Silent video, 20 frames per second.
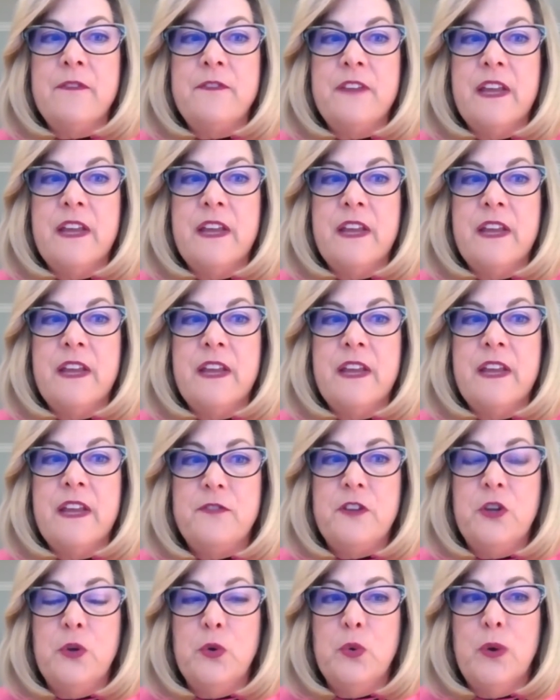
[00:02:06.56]
If
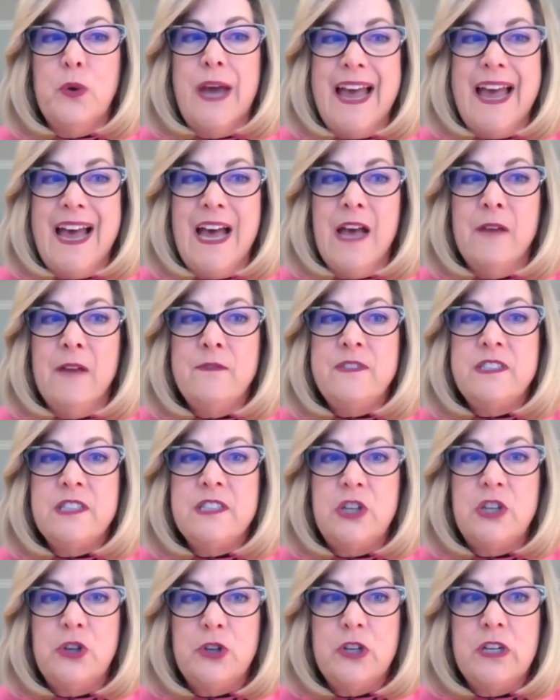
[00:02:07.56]
you have
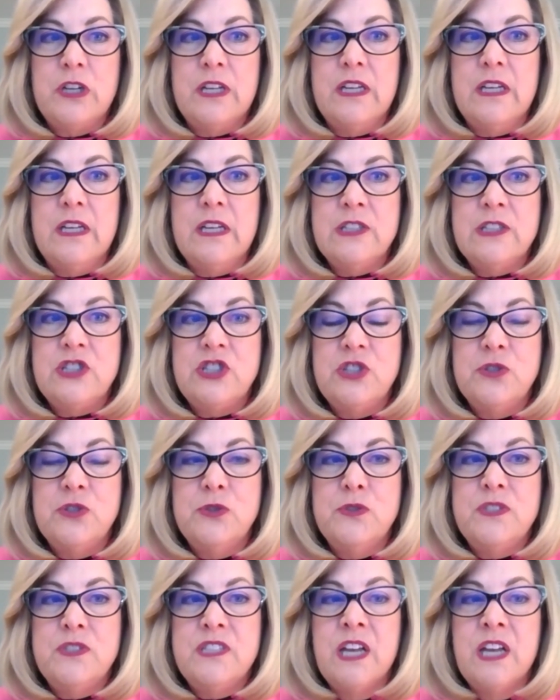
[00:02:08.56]
security
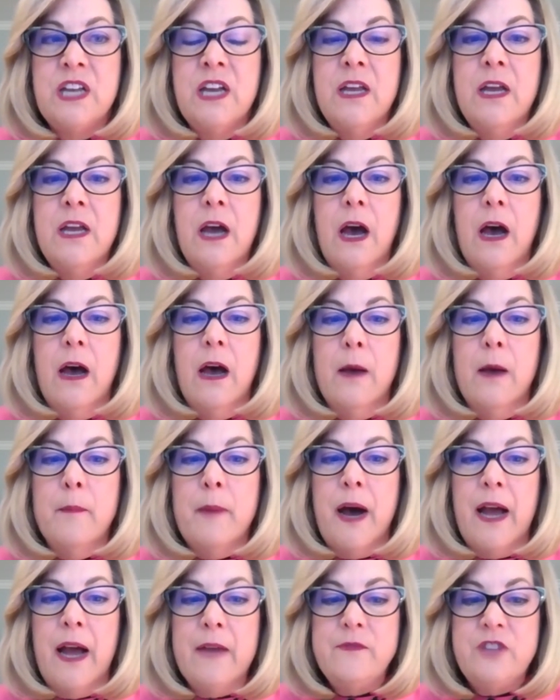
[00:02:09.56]
issues,
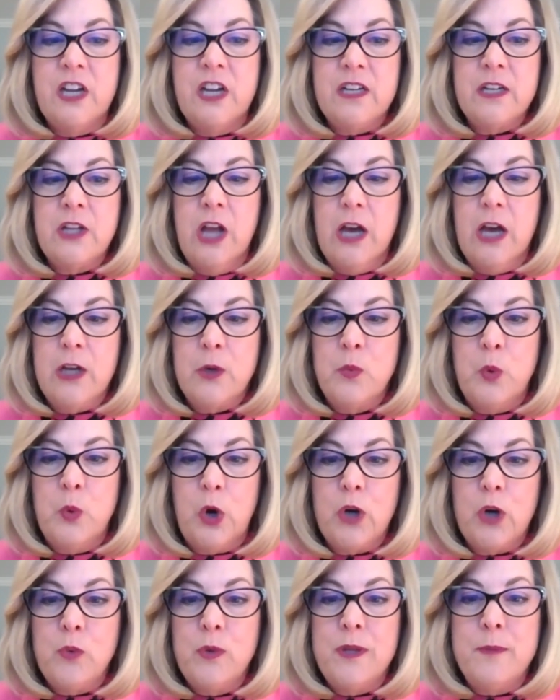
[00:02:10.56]
I've done a lot of
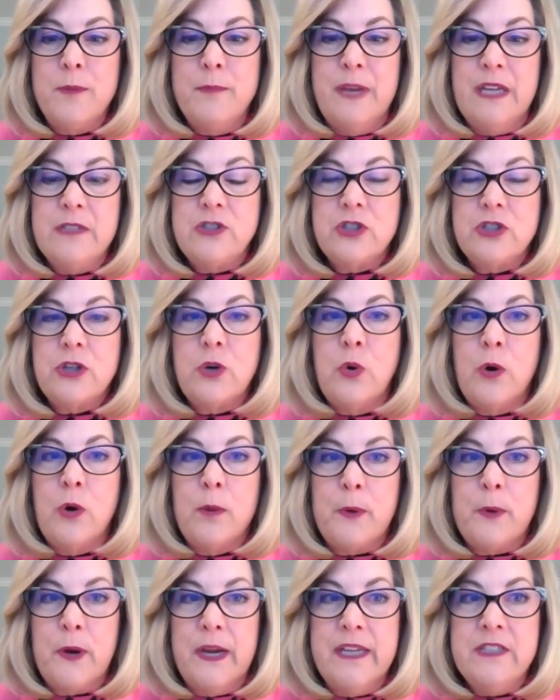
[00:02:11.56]
work with major
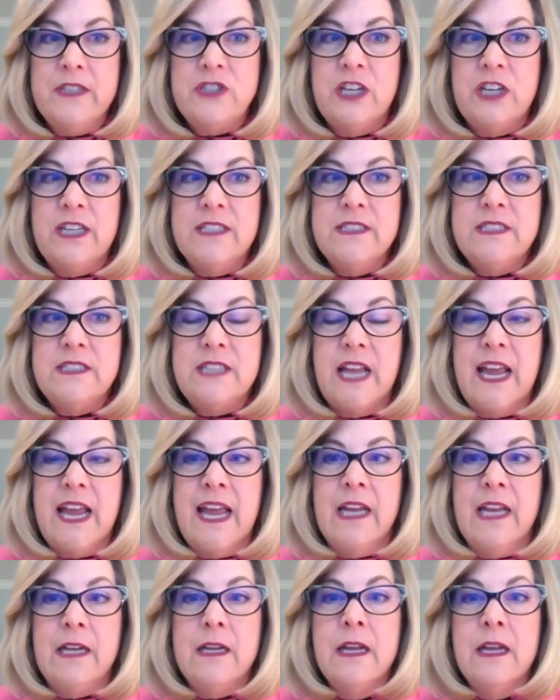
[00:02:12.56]
corporations,
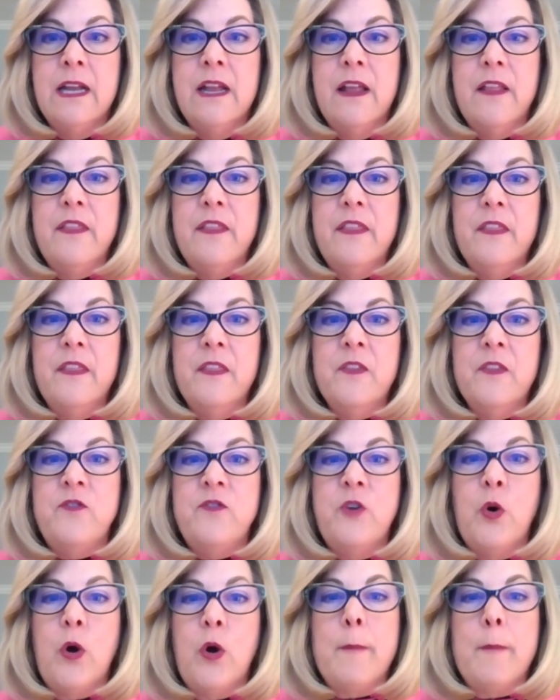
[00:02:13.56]
and
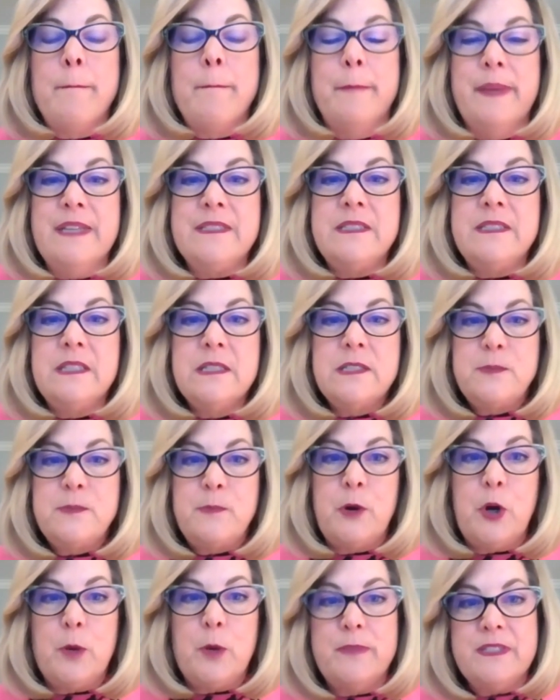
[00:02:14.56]
for business
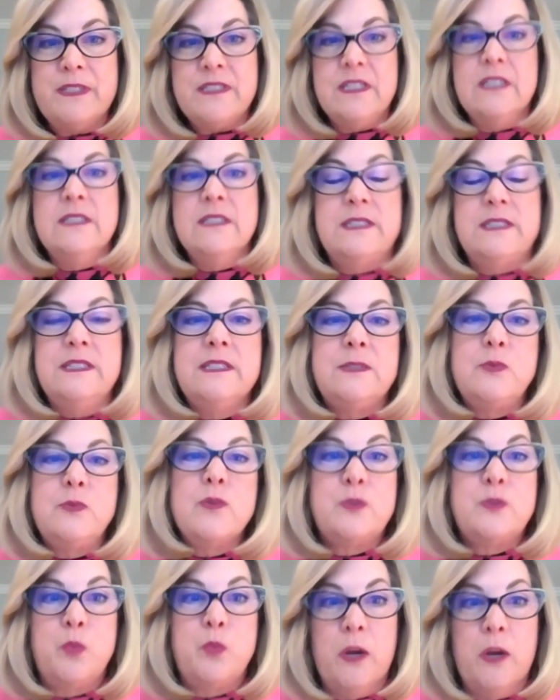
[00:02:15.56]
purposes, this
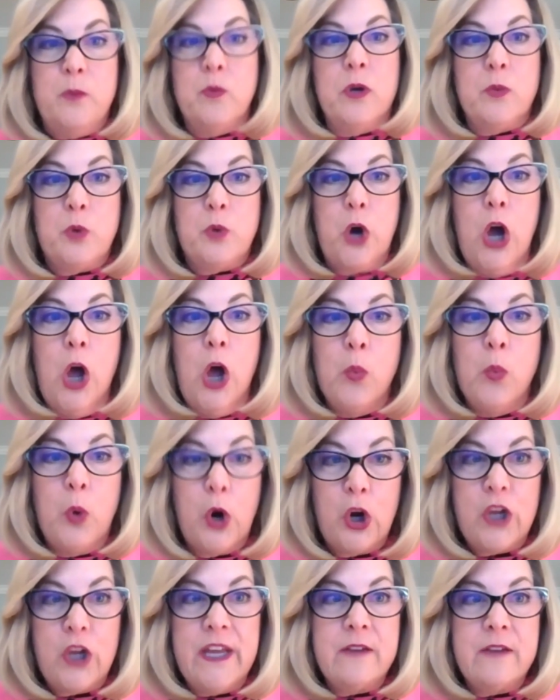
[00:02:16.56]
was when we were all
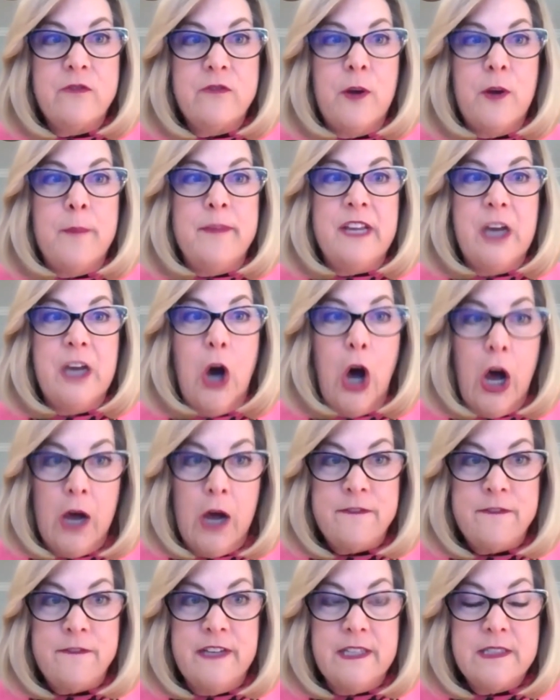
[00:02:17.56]
working from the
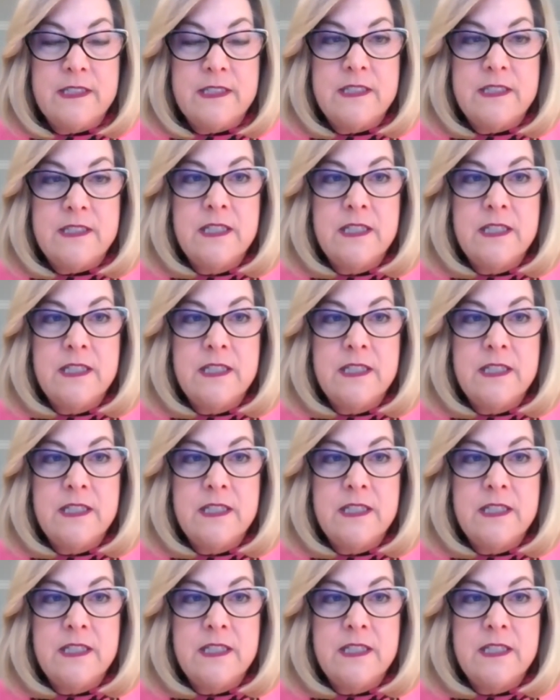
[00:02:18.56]
office.